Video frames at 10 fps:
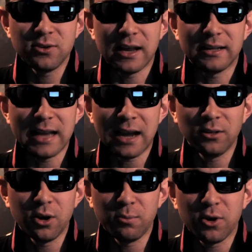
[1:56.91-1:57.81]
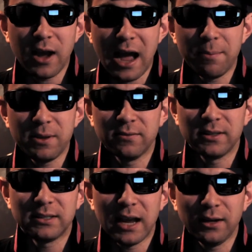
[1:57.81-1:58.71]
you get a downloadable copy of
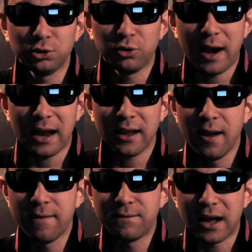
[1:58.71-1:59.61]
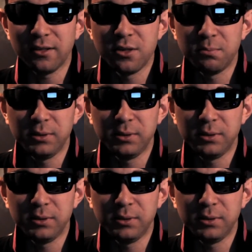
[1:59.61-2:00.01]
the title track, Follow the